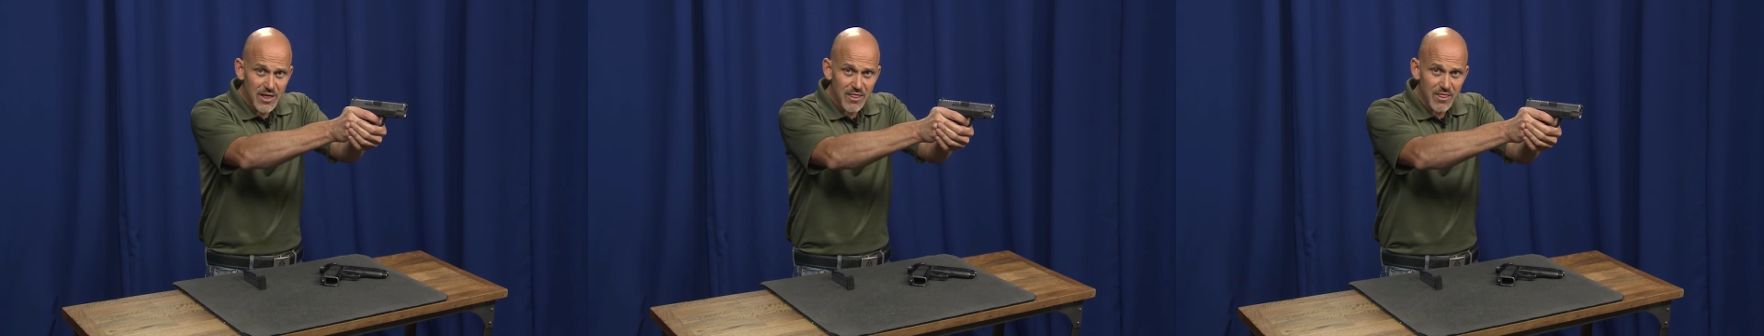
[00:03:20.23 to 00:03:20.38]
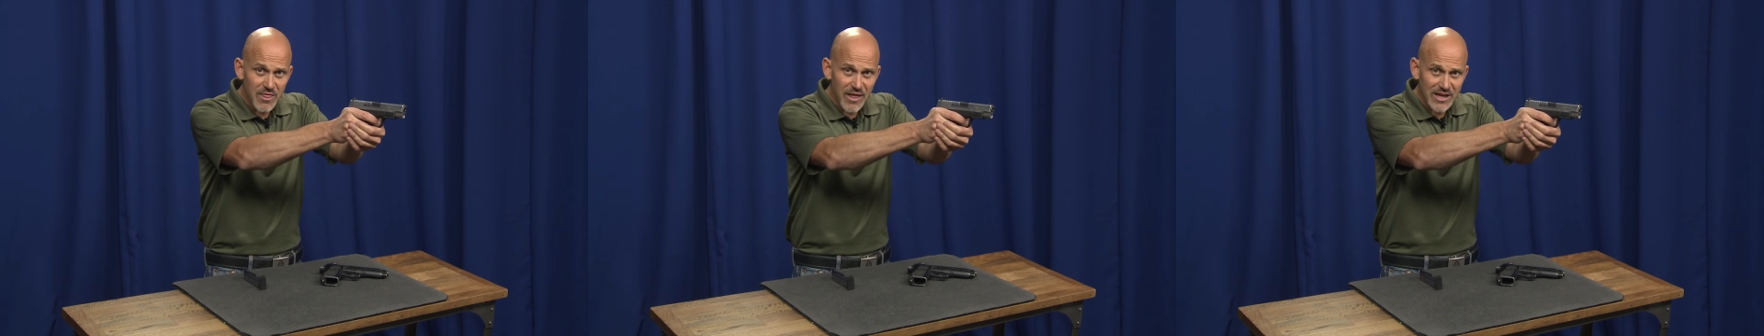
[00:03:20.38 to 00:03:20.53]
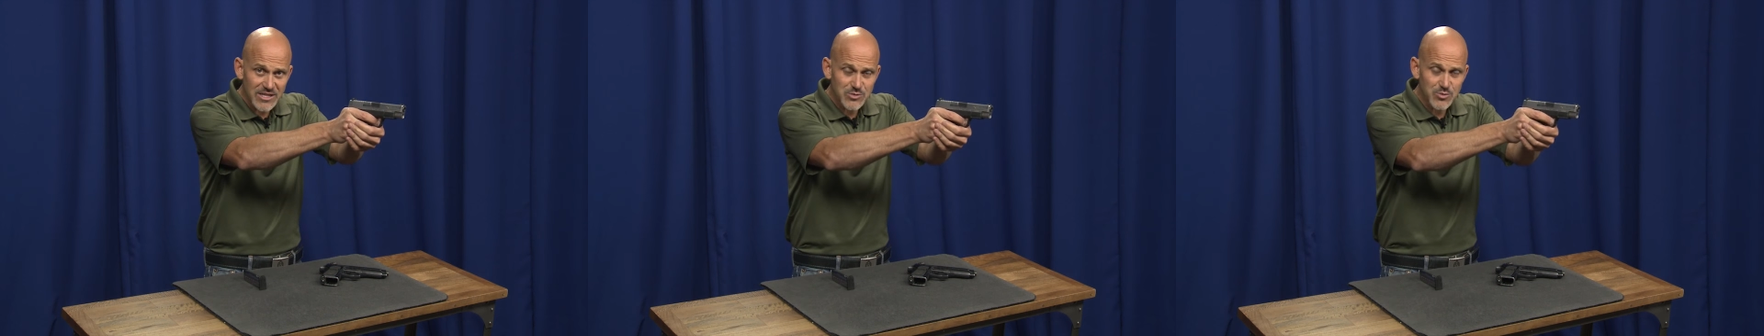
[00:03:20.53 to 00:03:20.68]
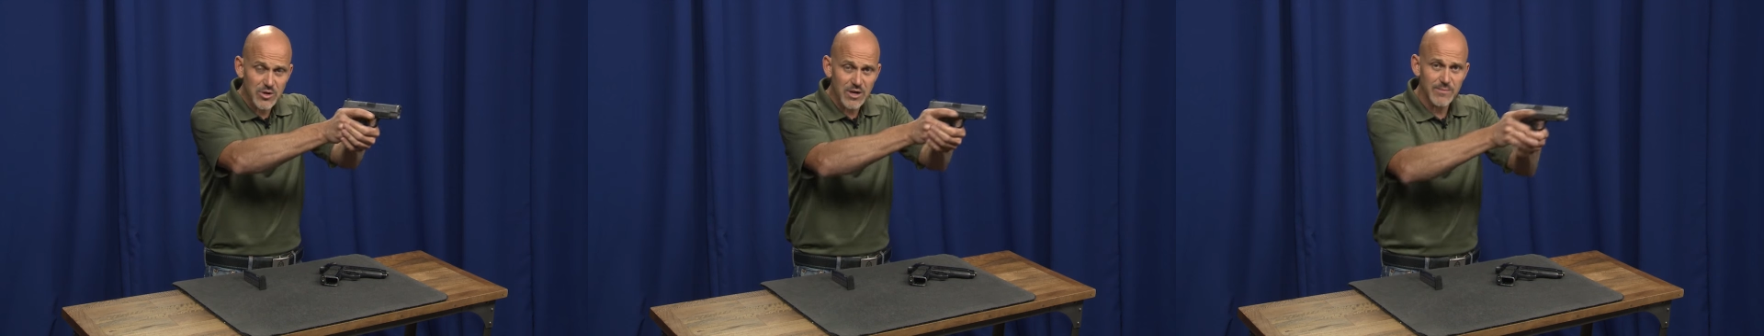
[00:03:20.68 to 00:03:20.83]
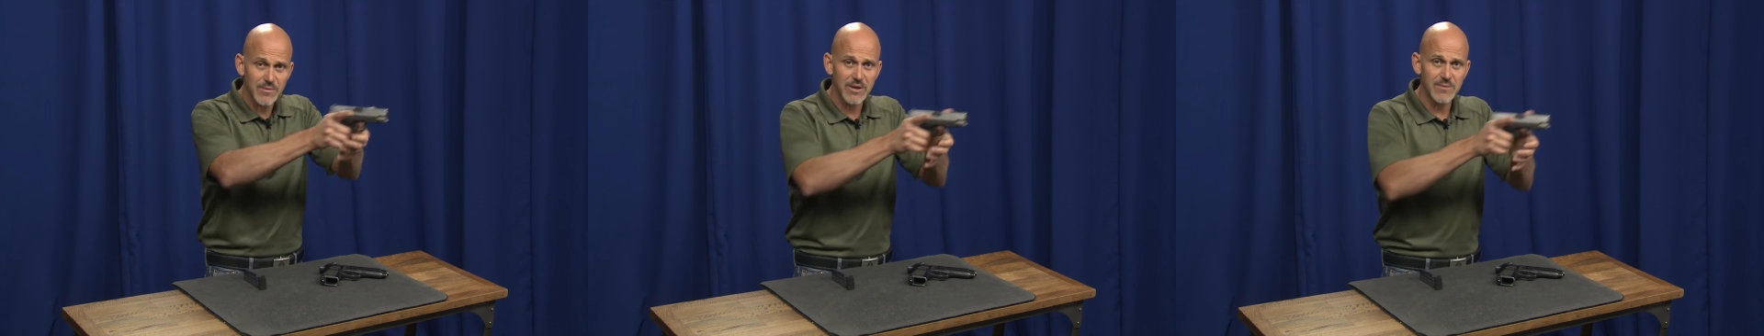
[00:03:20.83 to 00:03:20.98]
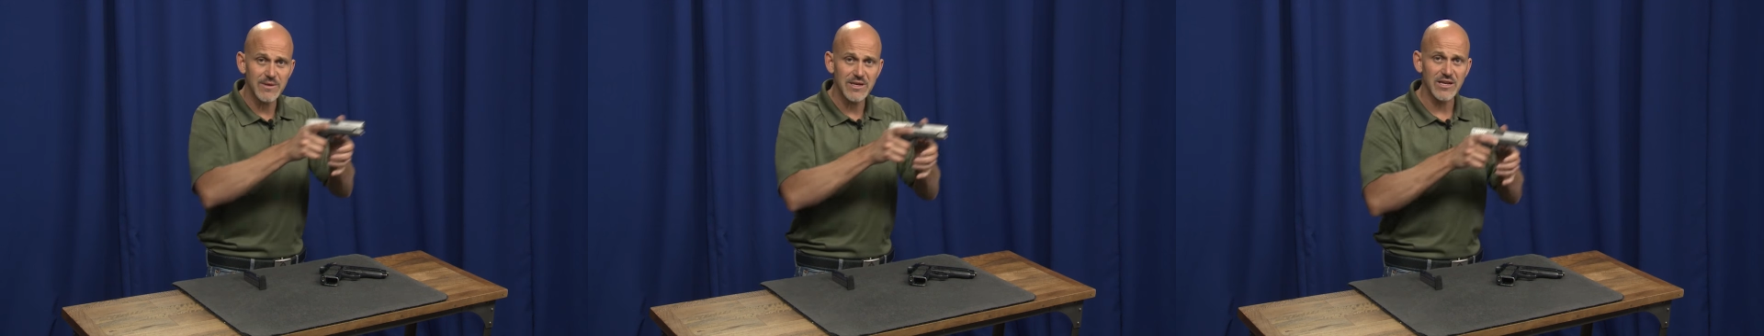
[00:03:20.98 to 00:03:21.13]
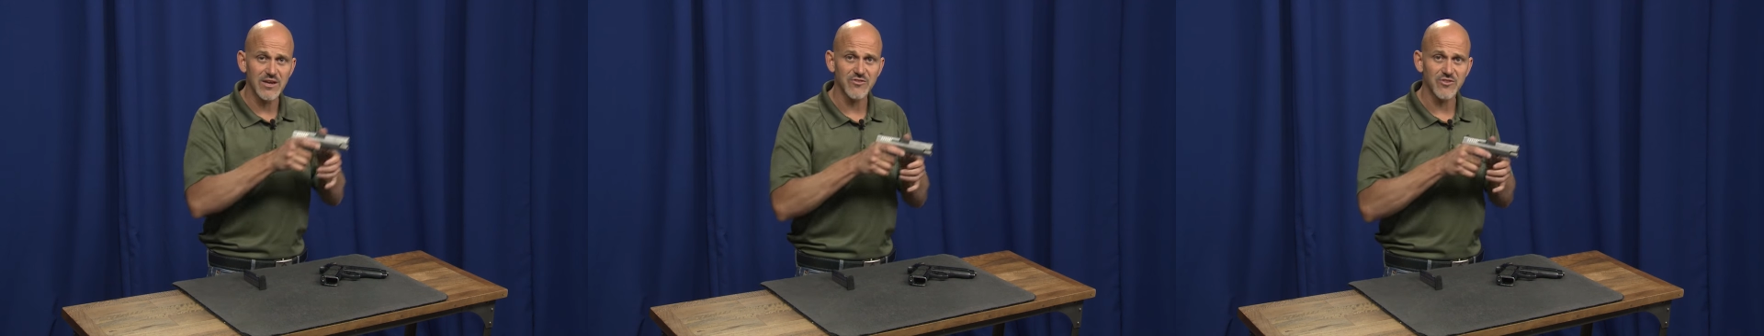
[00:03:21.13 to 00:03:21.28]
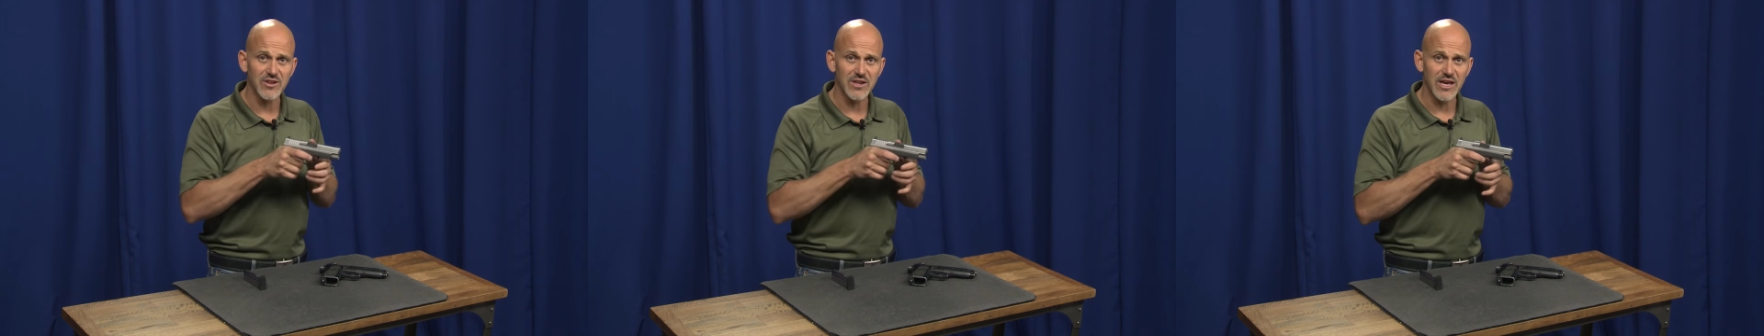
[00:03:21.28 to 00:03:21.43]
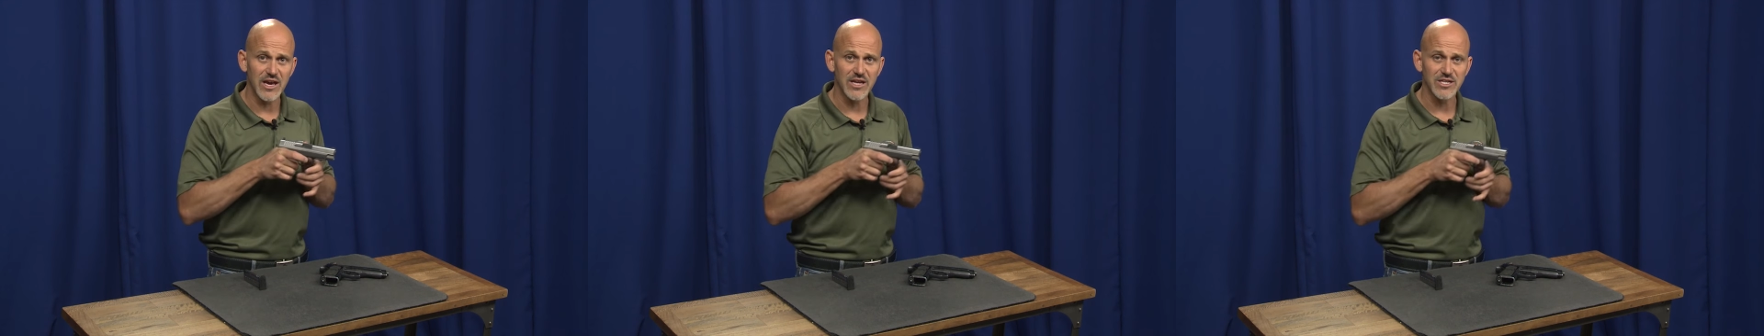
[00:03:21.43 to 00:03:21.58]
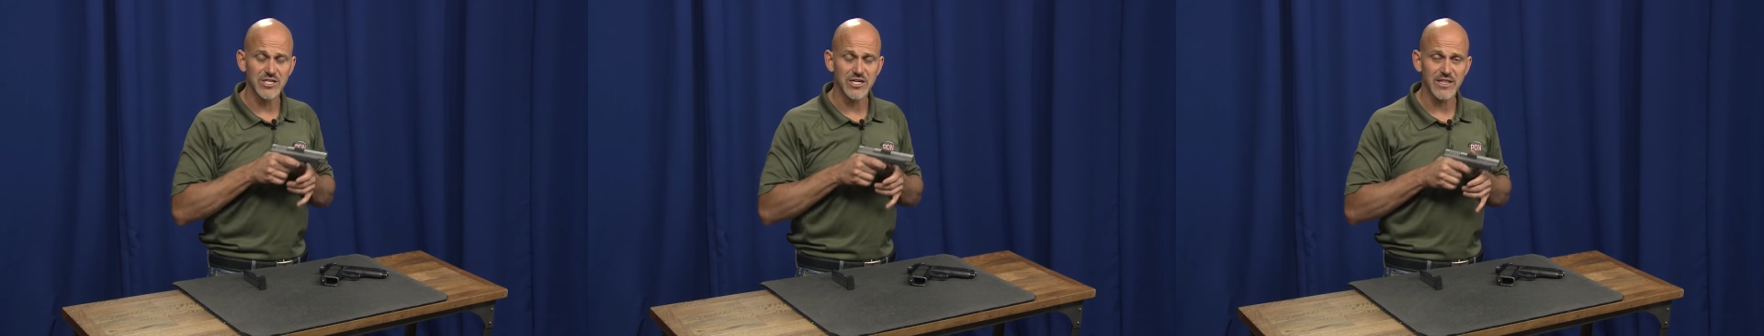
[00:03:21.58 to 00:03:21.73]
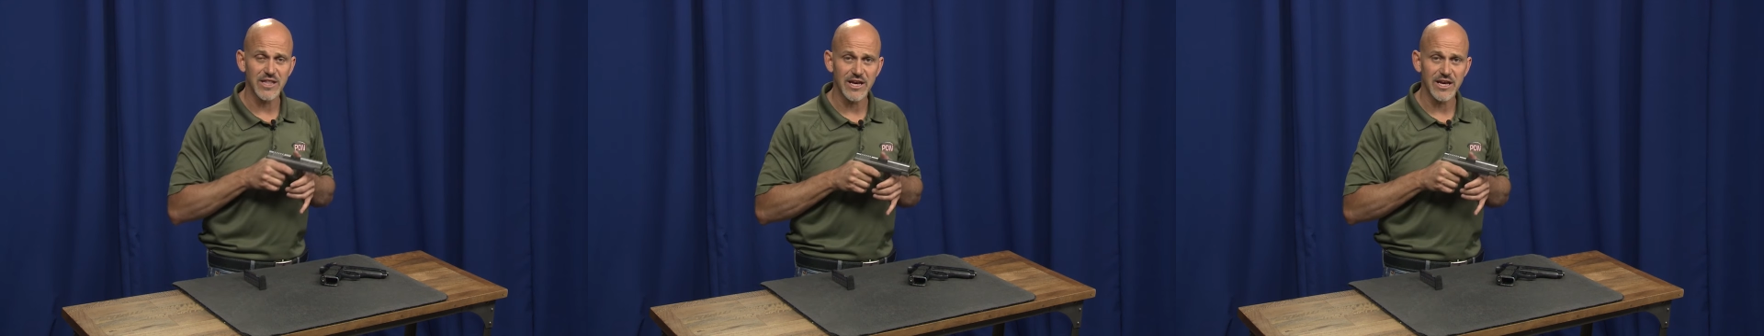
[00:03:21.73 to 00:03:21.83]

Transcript: that's when I'm going to be disengaging